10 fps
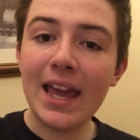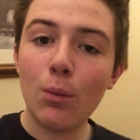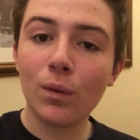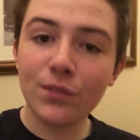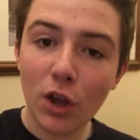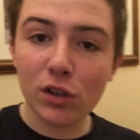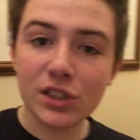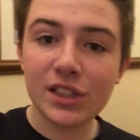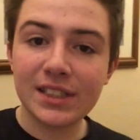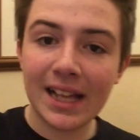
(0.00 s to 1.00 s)
it will
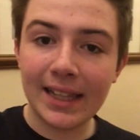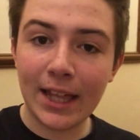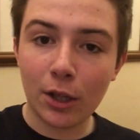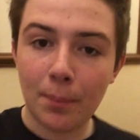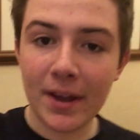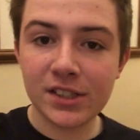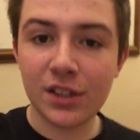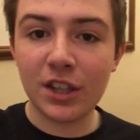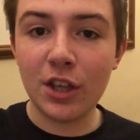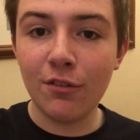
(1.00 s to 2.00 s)
not tell the other
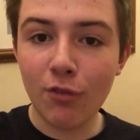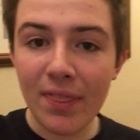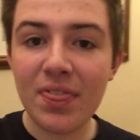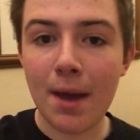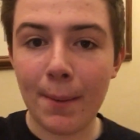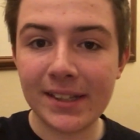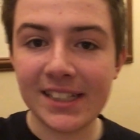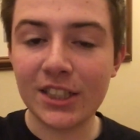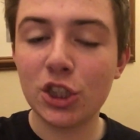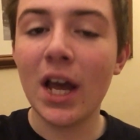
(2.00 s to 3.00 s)
person that you've read their
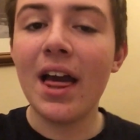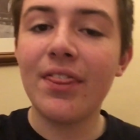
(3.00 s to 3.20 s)
message.